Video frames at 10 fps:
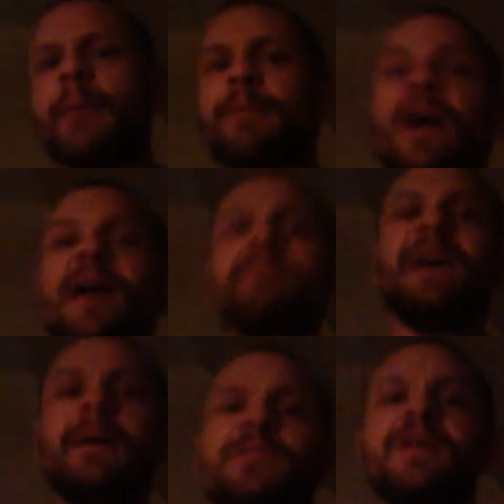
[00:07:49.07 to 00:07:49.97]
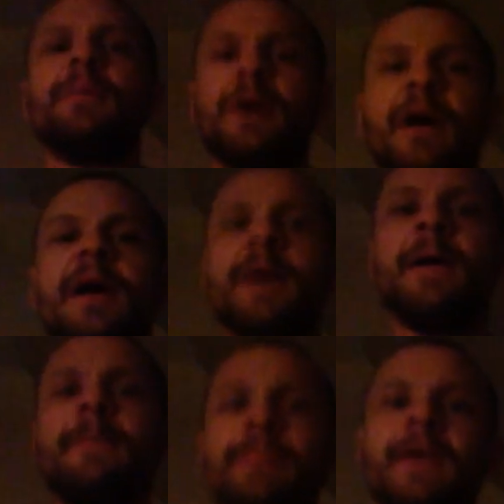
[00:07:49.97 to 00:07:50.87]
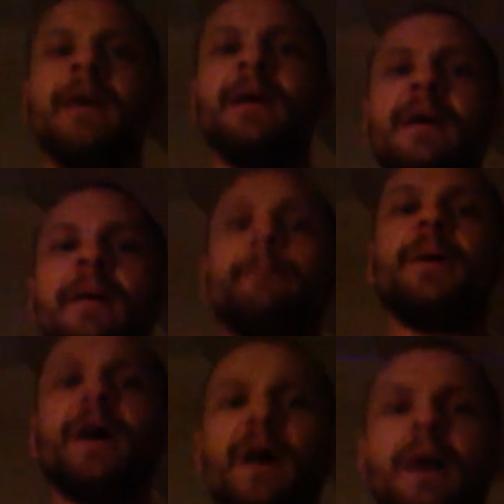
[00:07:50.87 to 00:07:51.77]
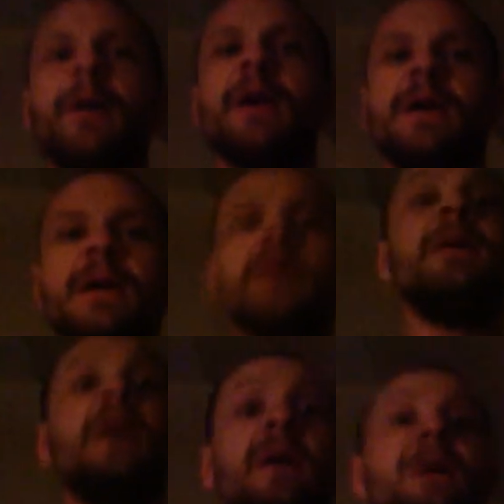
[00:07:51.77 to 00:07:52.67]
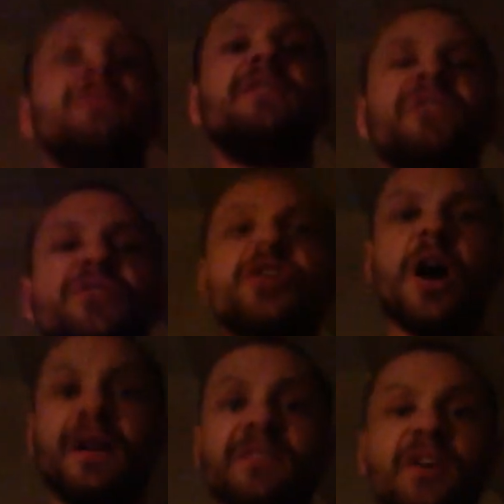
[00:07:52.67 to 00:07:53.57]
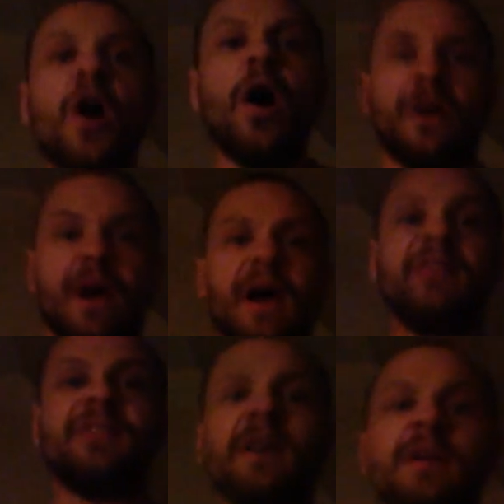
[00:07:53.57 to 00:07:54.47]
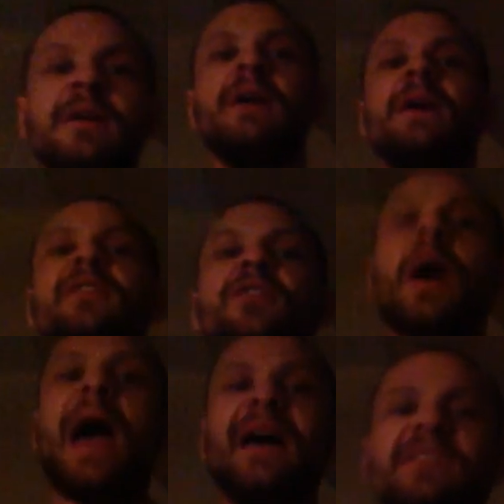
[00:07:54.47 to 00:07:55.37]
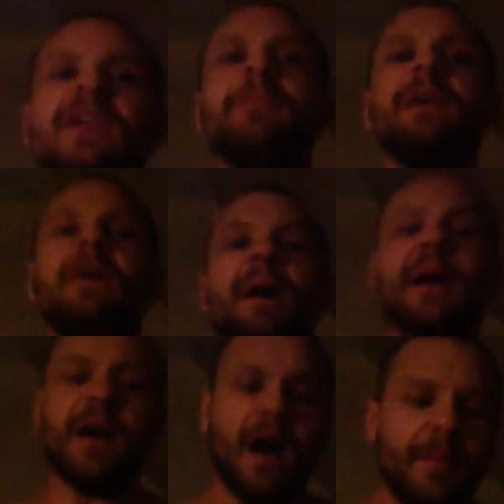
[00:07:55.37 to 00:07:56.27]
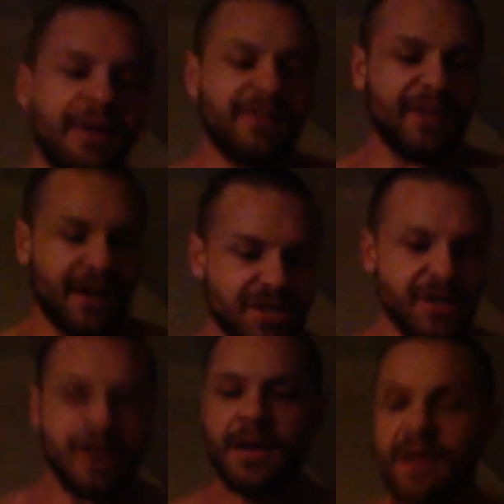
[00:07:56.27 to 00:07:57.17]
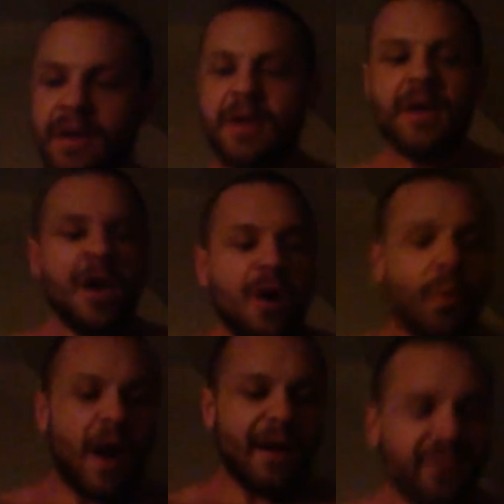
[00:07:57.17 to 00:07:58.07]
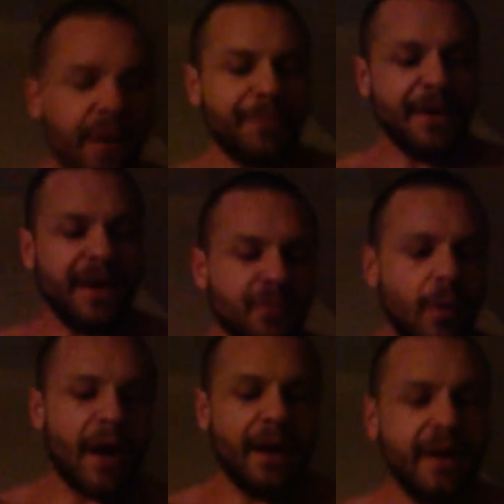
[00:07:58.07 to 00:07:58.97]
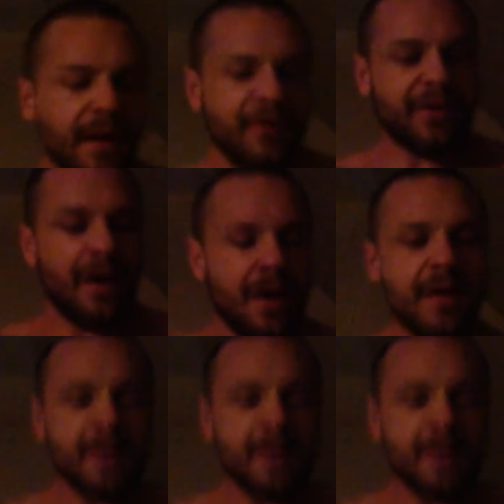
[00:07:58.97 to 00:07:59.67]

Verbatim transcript: I'd probably have them damn similar. But um, this is John's call, guys. So asking me in my comments section why something is why it is,